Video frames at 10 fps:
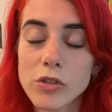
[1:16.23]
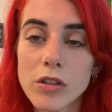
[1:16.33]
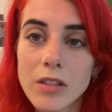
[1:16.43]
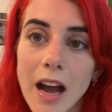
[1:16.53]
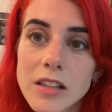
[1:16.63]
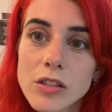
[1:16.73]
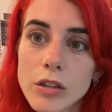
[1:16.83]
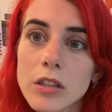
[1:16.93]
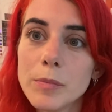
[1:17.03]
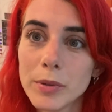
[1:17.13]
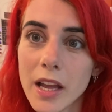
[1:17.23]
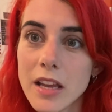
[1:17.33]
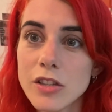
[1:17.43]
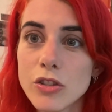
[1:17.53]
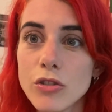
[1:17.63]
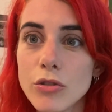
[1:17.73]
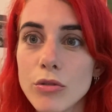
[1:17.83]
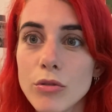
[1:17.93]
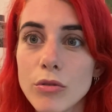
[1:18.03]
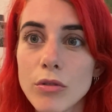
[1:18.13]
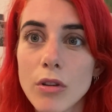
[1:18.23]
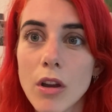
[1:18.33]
So that's a good place to